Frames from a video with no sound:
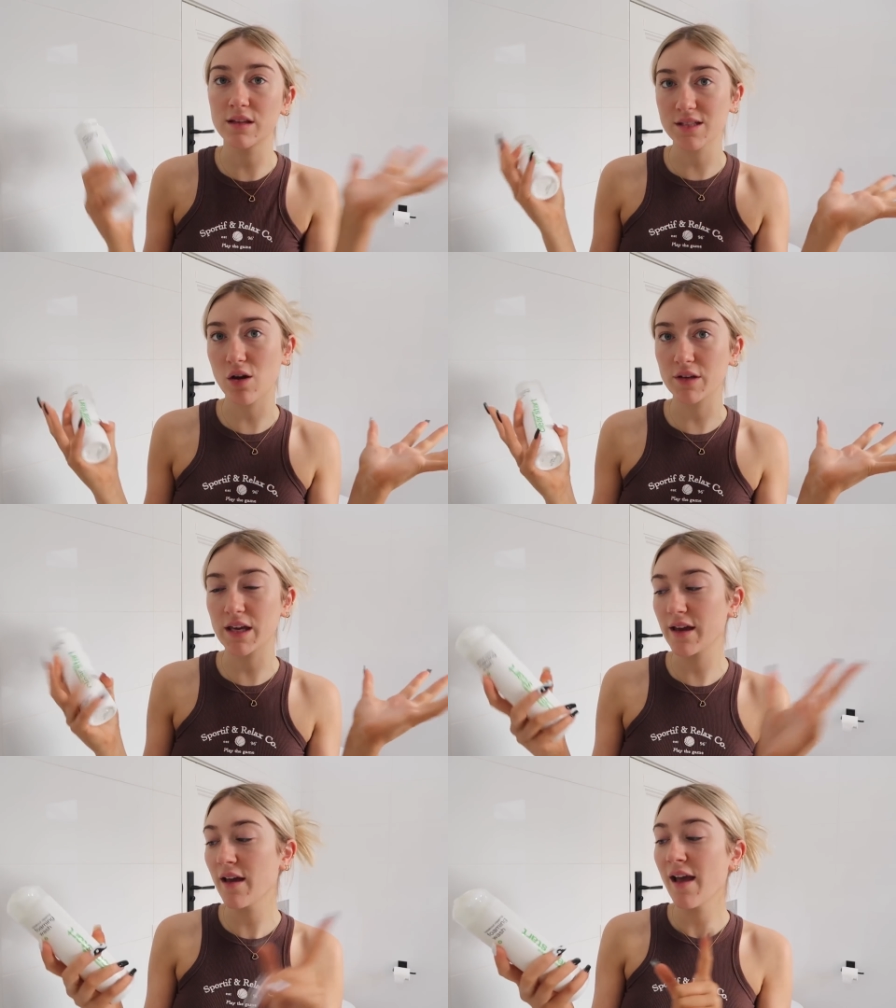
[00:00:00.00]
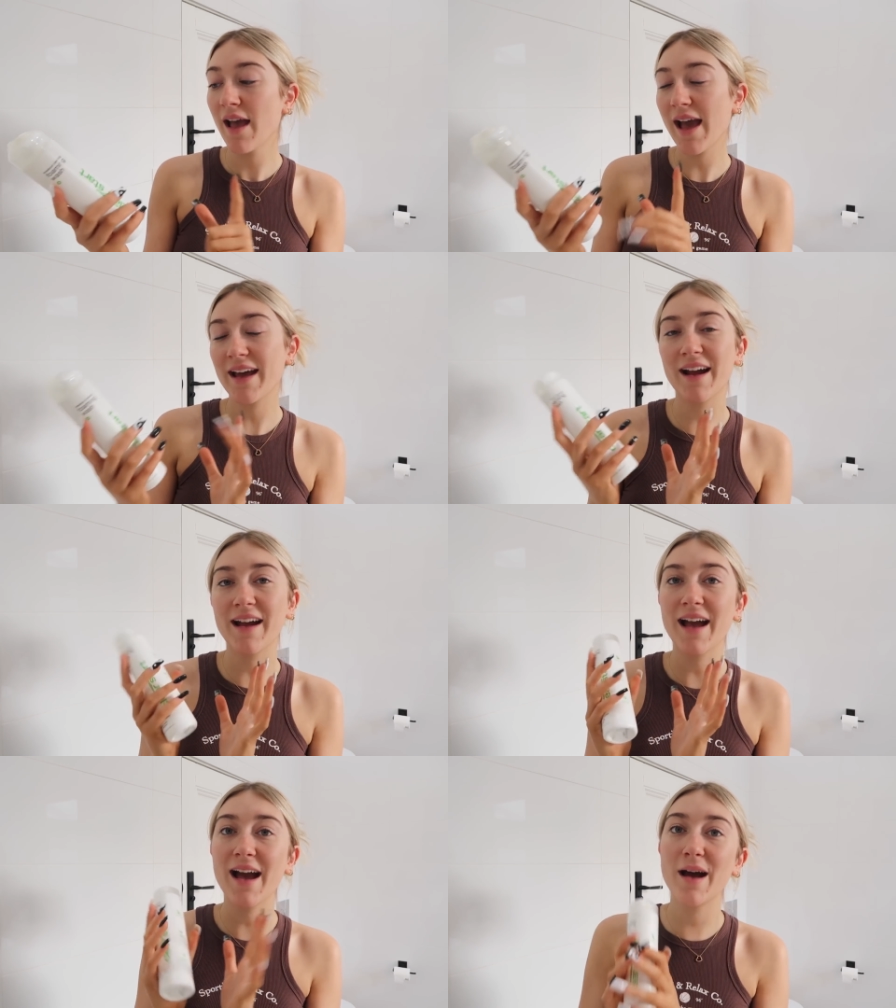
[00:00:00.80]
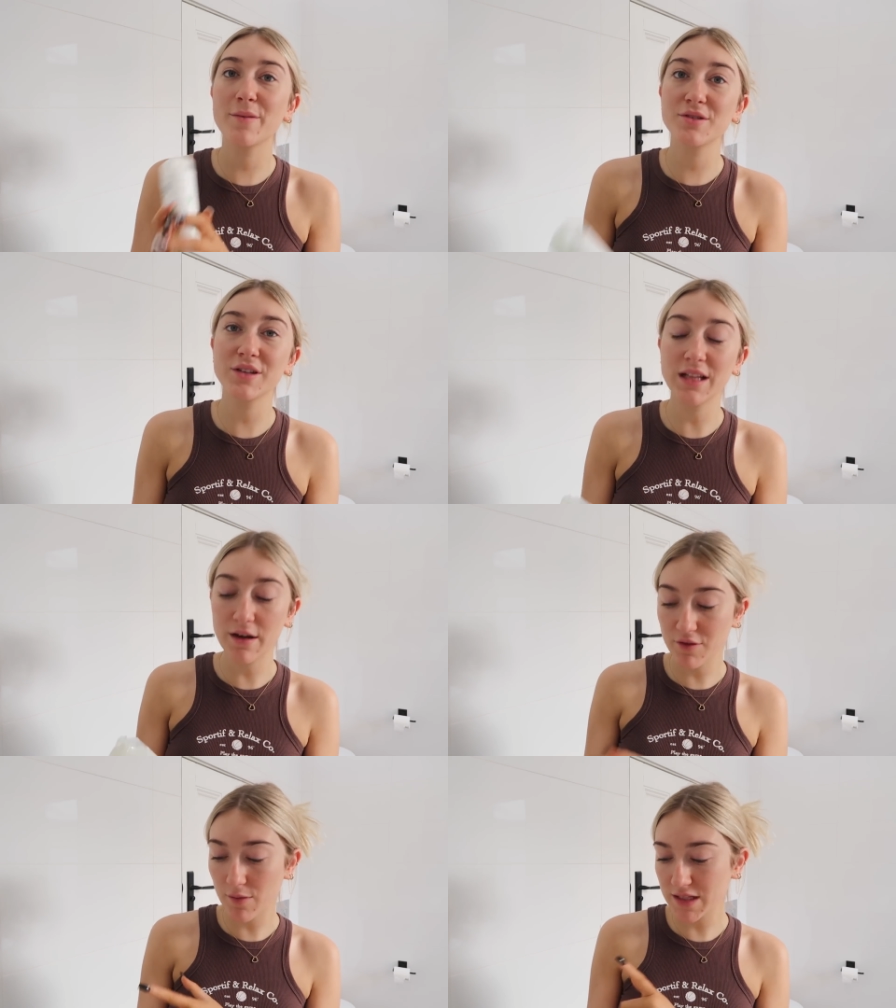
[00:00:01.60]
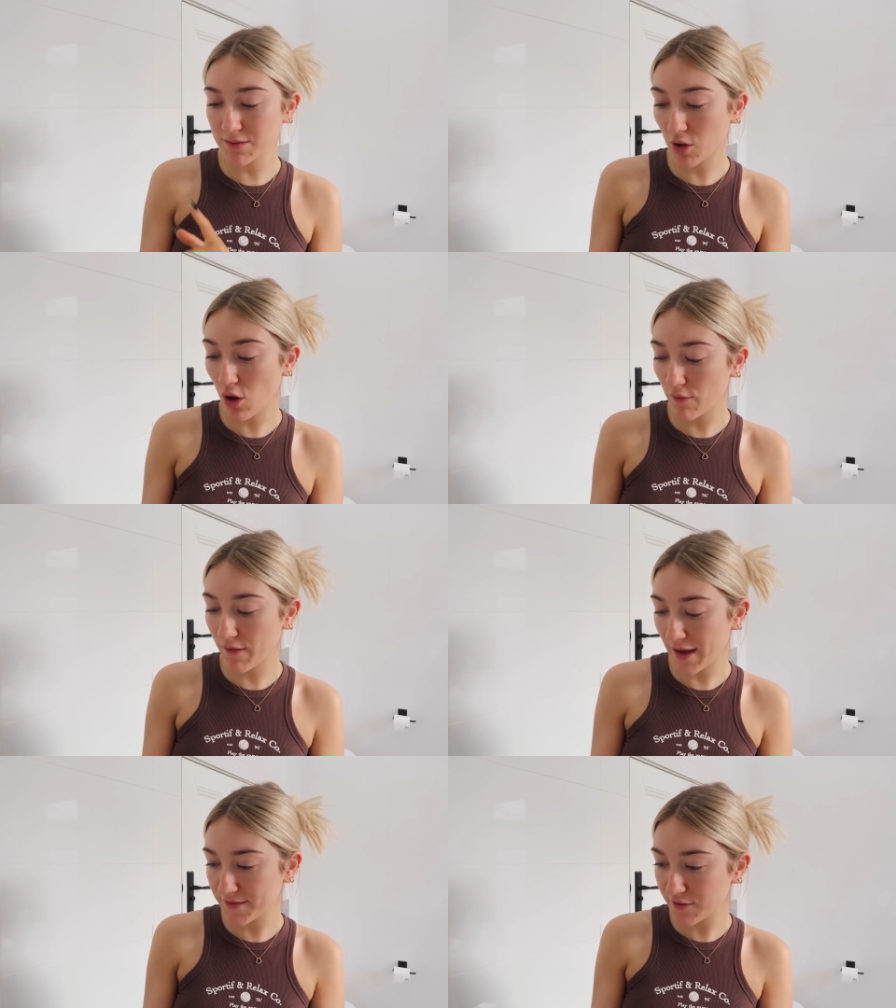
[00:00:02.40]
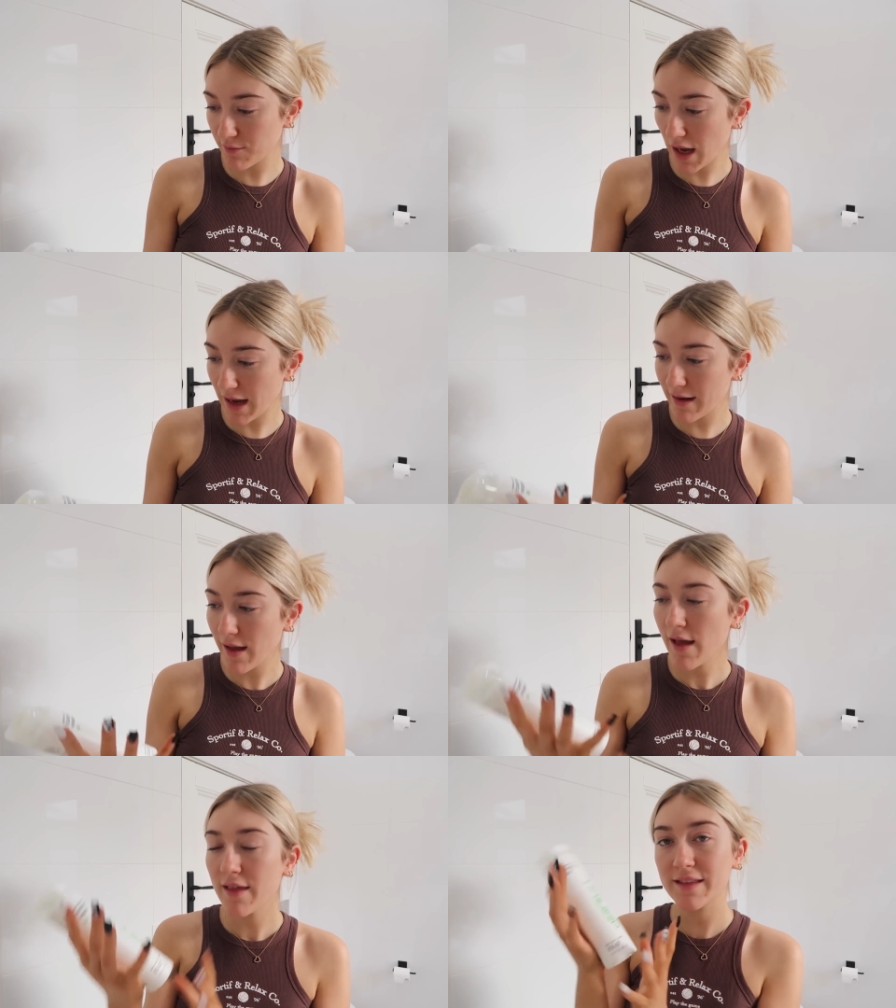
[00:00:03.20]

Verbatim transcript: this whole year, and I absolutely love them. They're some cult faves of mine.